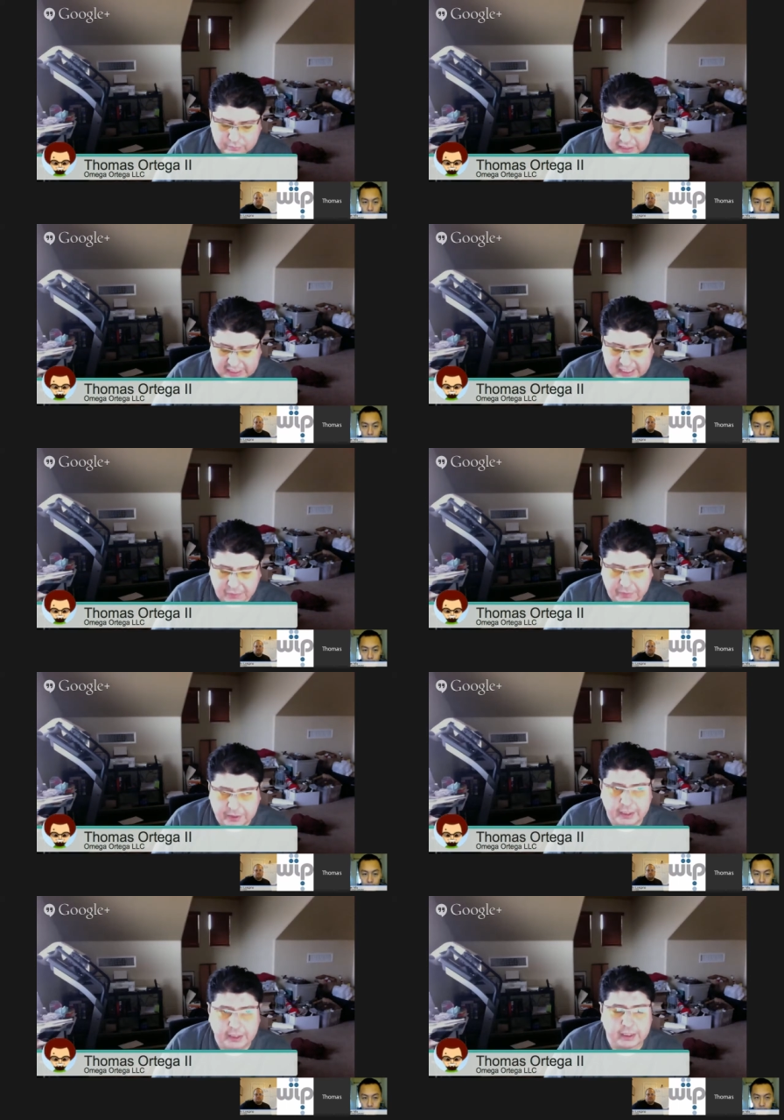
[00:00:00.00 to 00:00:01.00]
Yeah,
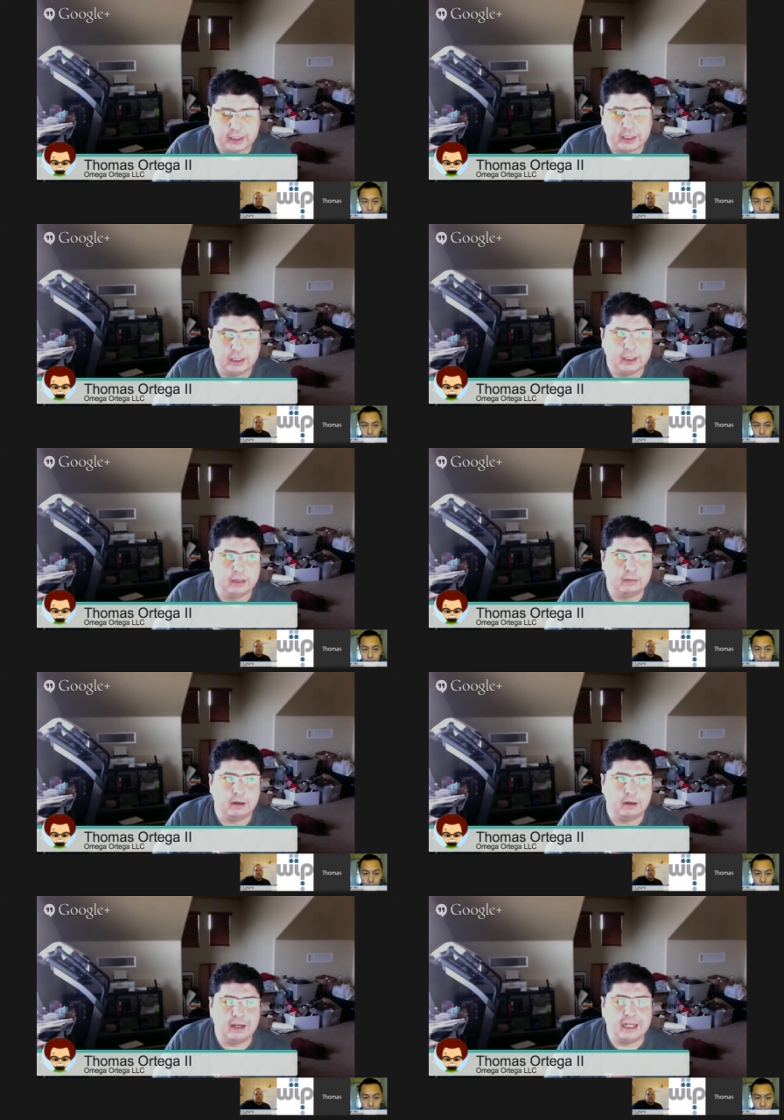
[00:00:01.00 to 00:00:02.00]

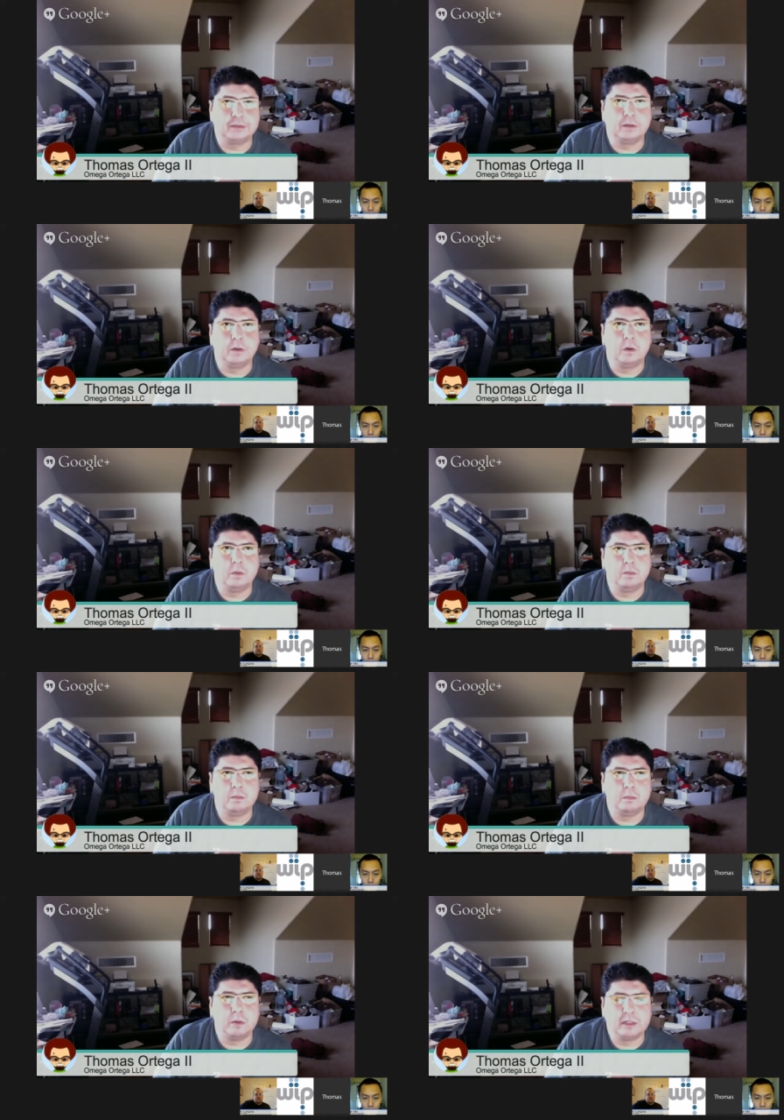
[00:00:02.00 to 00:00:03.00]
our actual
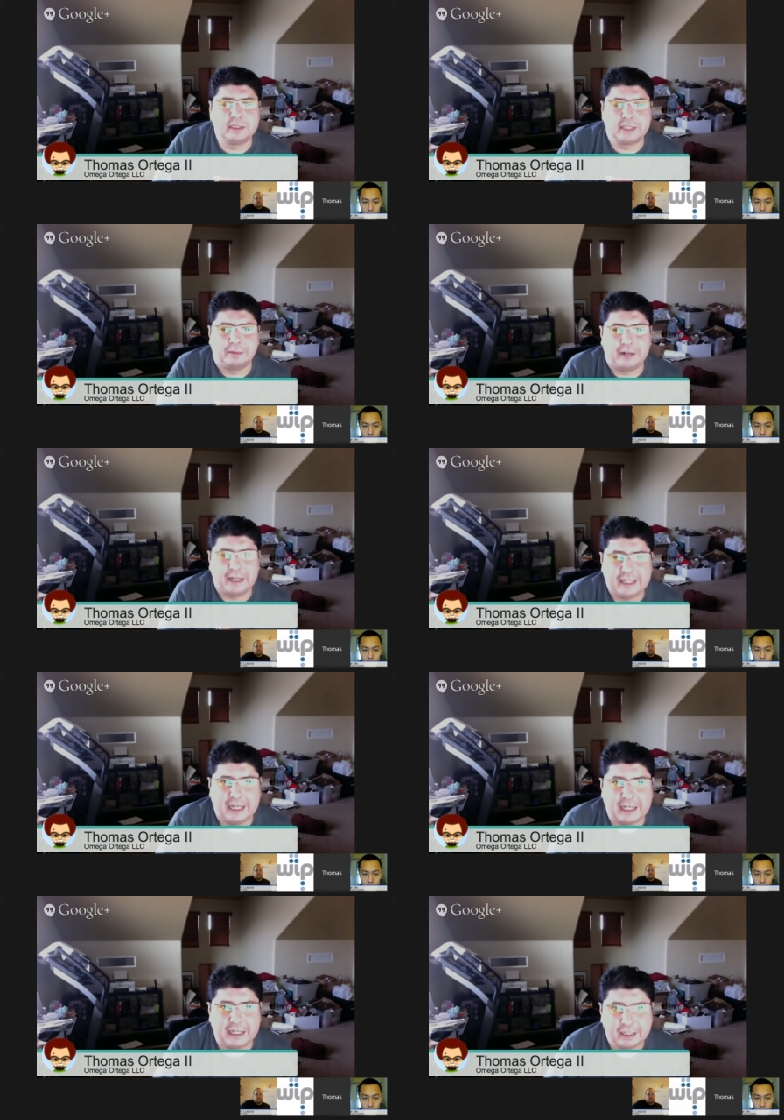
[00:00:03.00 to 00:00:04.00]
modus
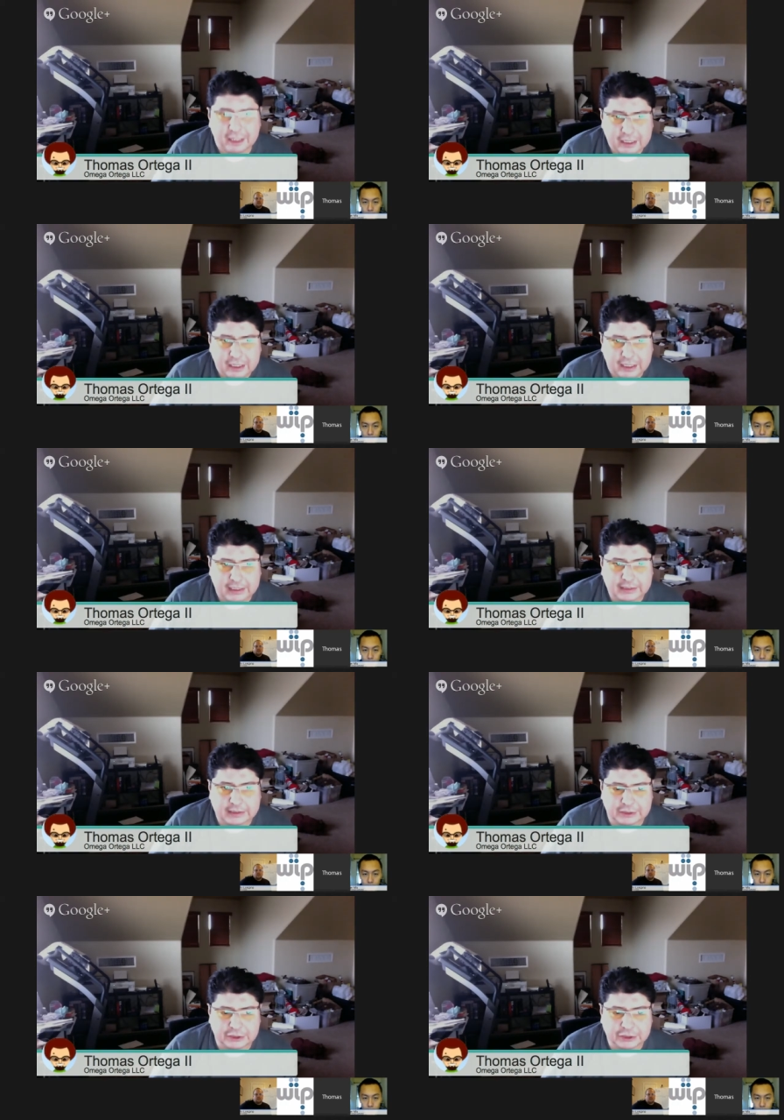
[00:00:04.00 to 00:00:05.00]
operandi
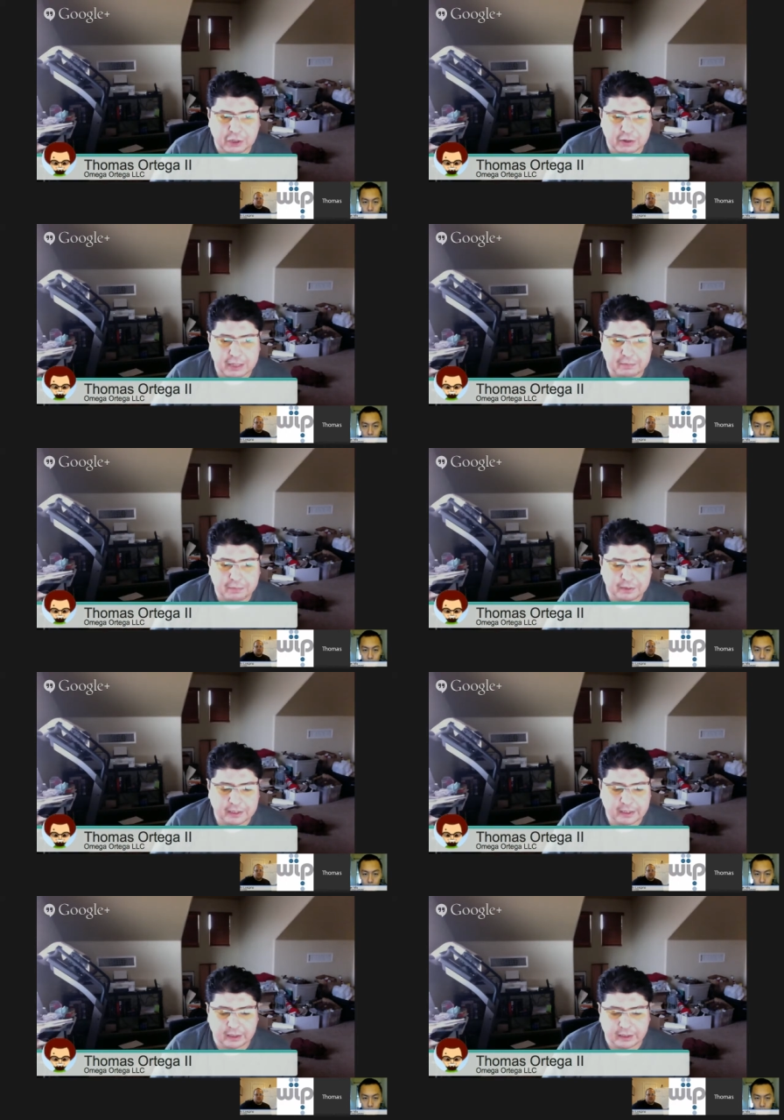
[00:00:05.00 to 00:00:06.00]
is to show up
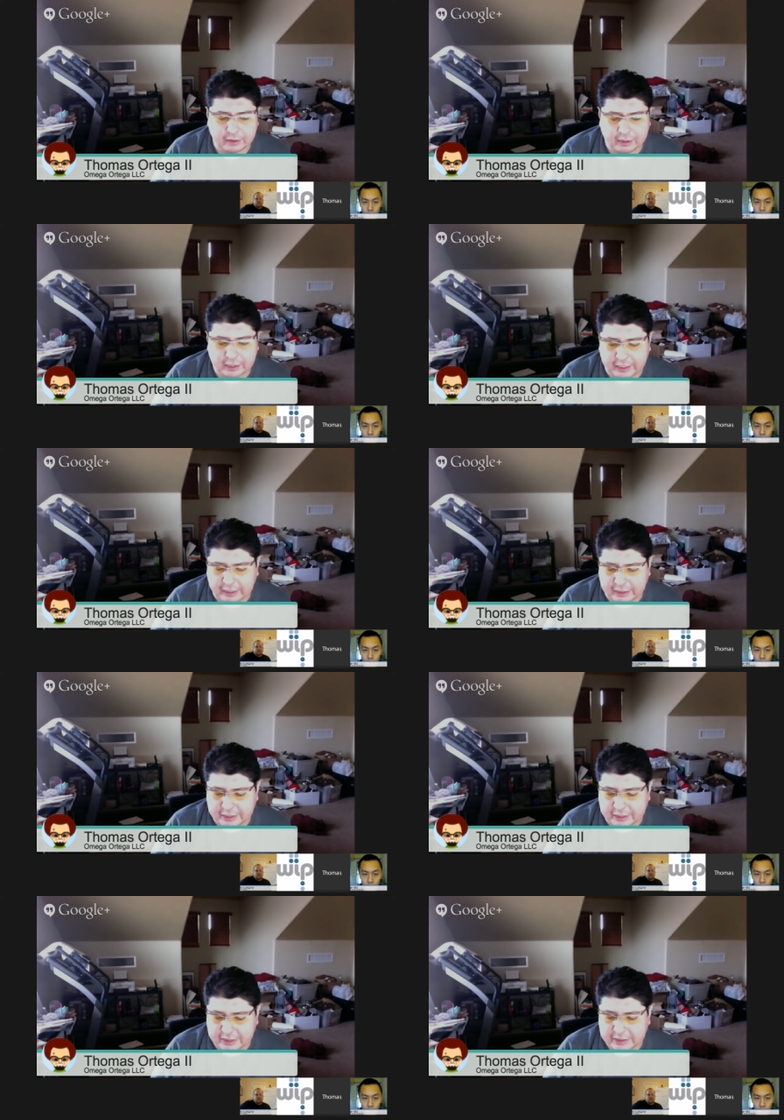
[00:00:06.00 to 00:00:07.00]
with literally
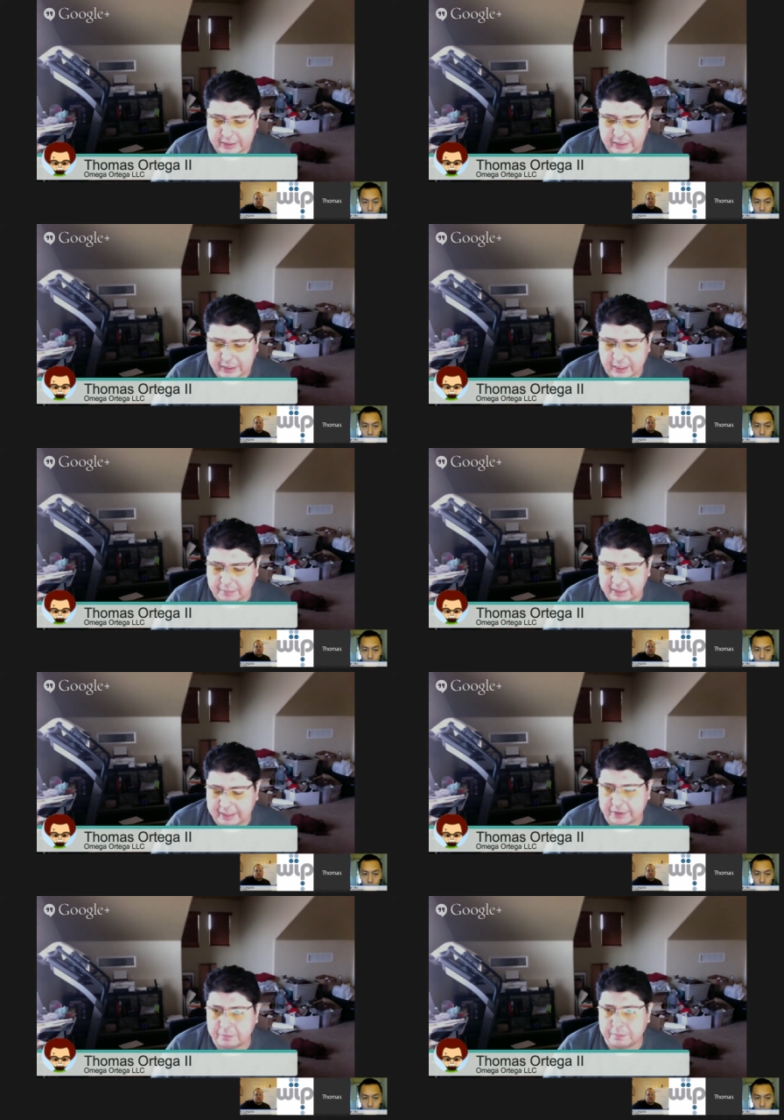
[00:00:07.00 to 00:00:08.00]
just a
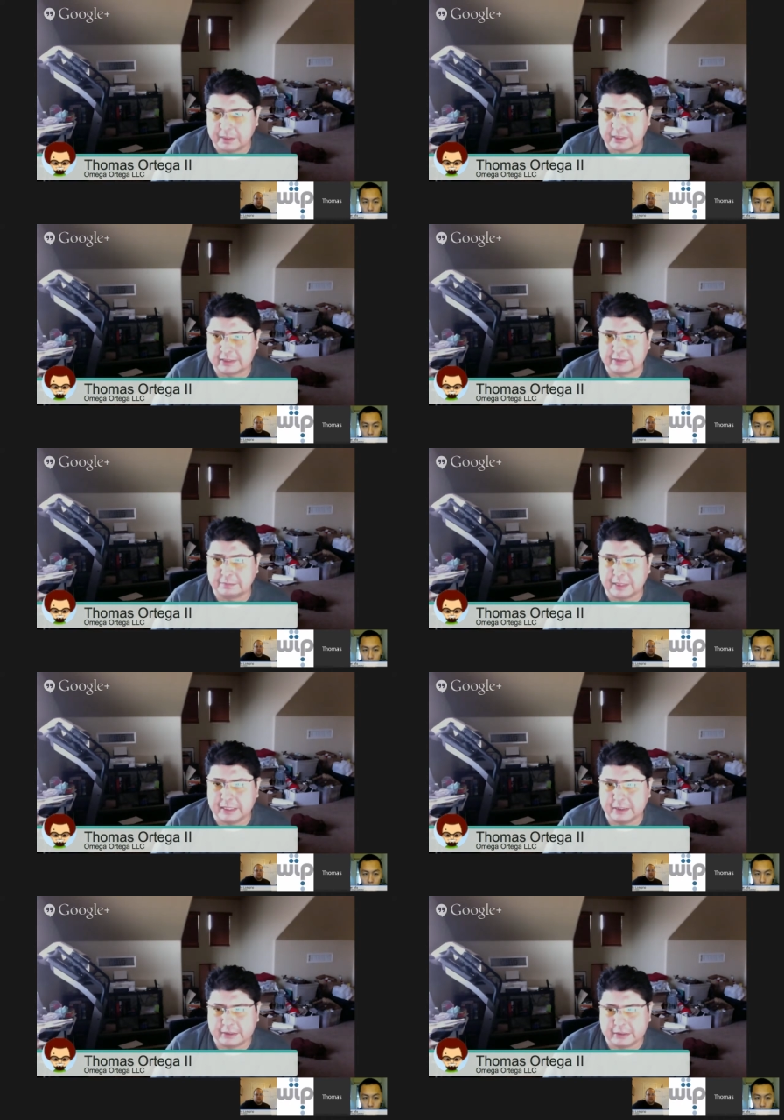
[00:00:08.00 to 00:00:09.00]
blank notebook and some
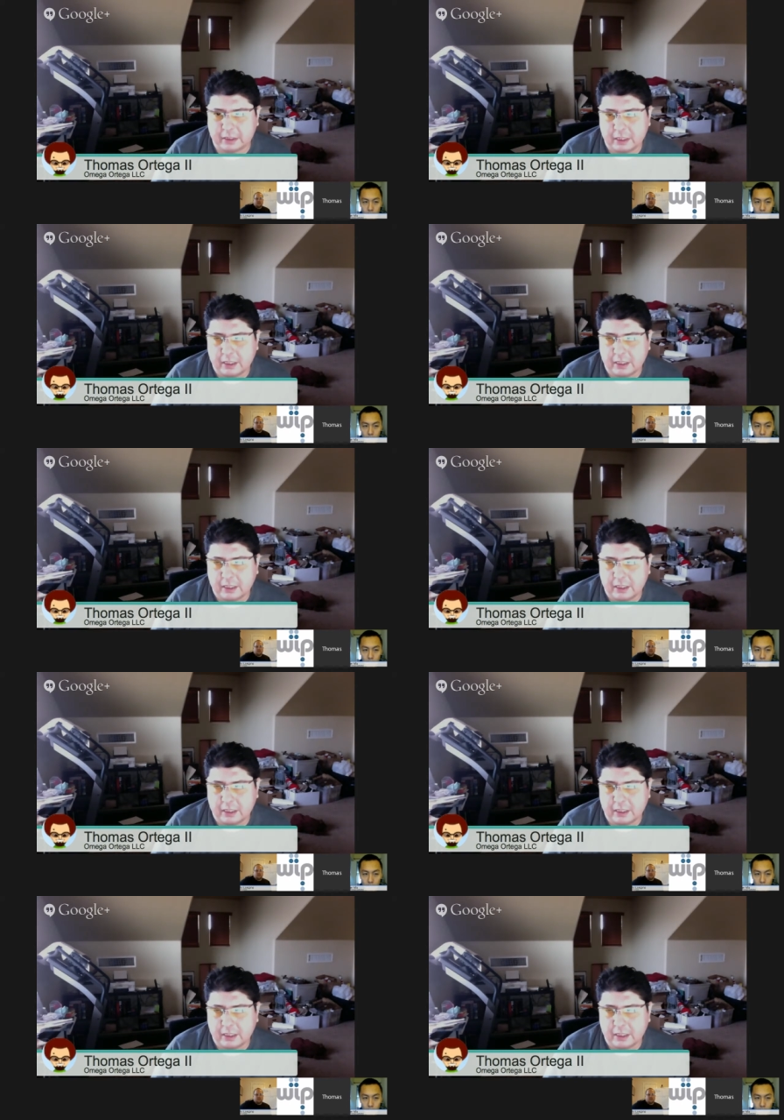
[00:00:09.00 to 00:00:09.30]
pens,